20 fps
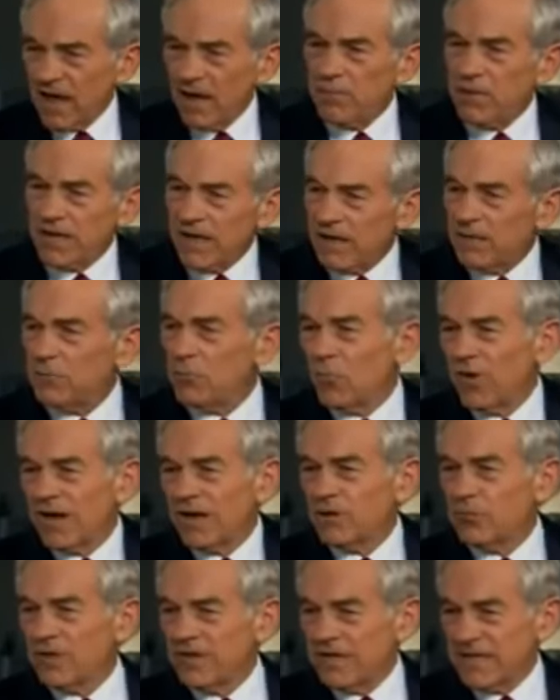I mean,
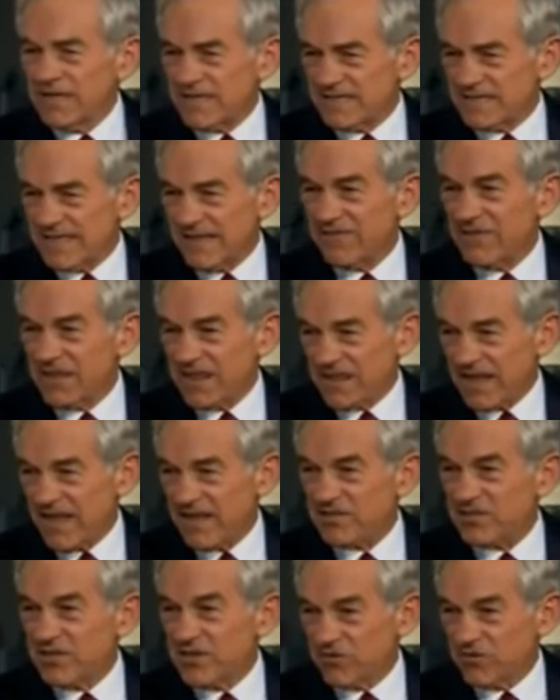why do we need
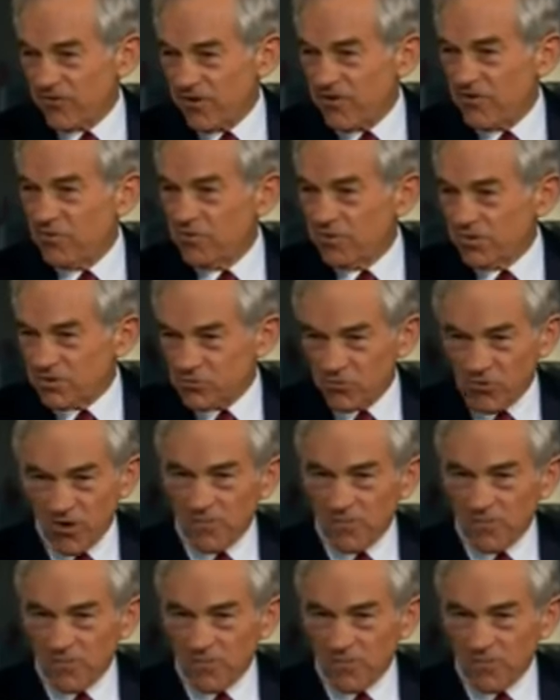7,000 drones